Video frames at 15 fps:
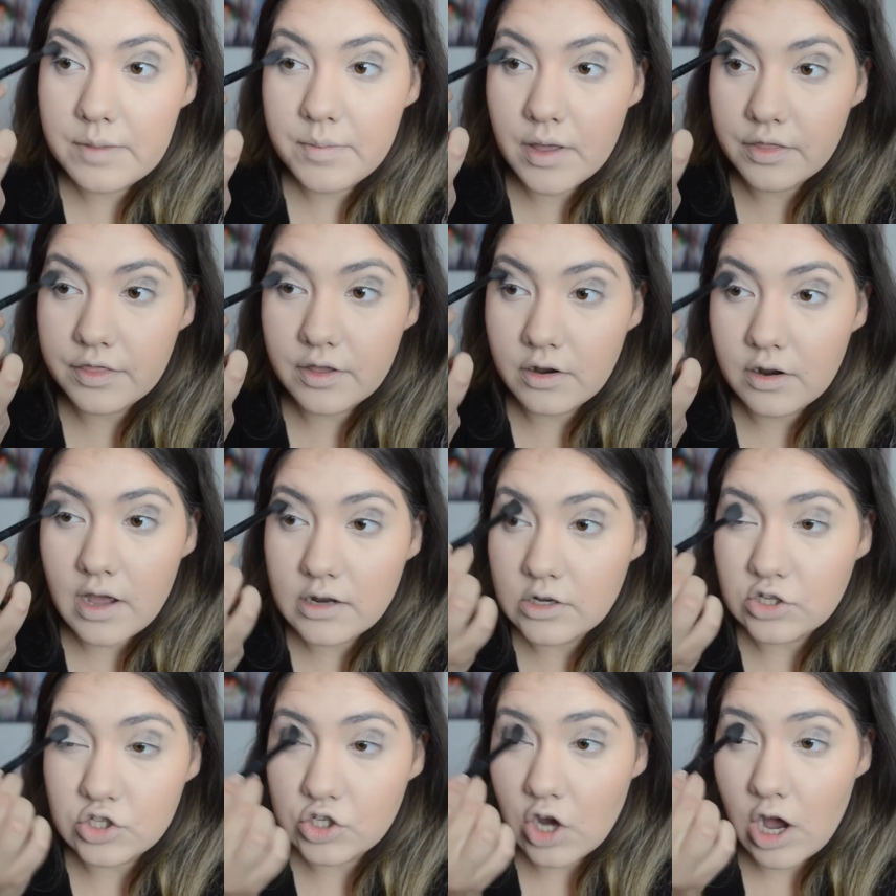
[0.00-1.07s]
but their kind
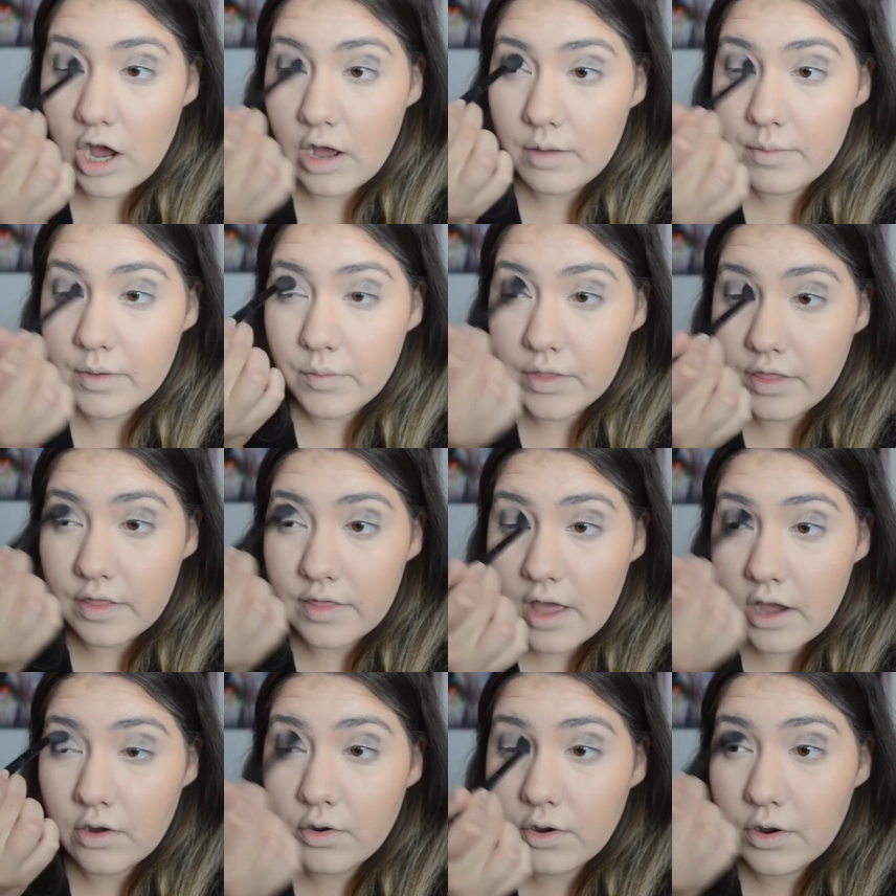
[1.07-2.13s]
of job within
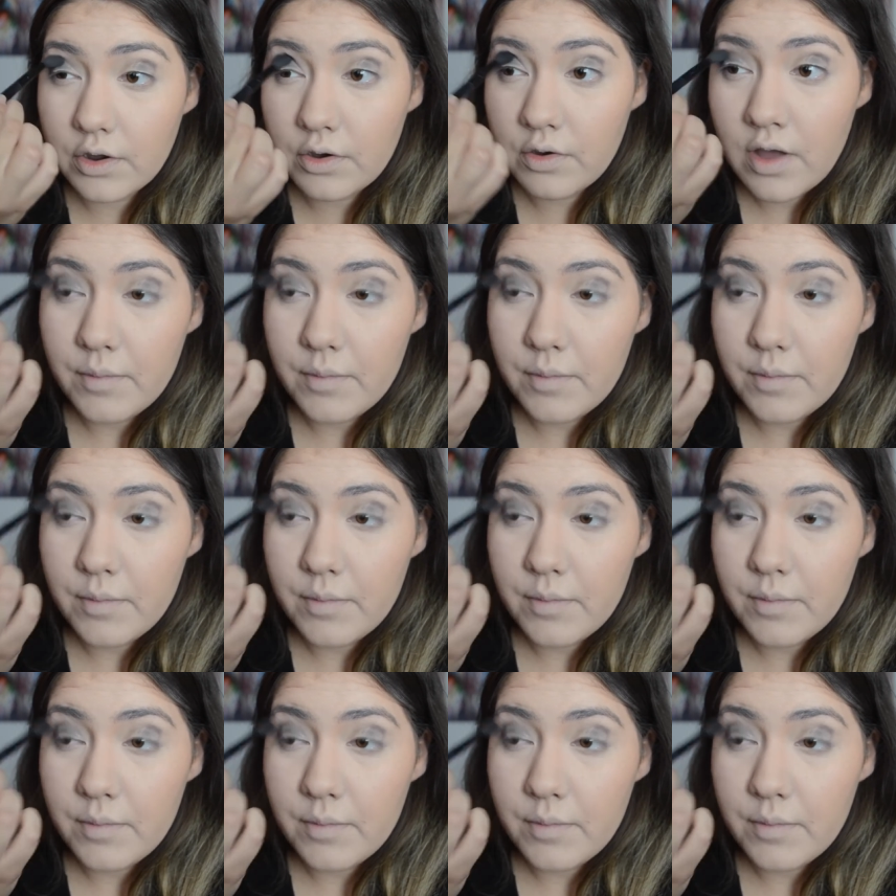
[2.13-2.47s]
that crew,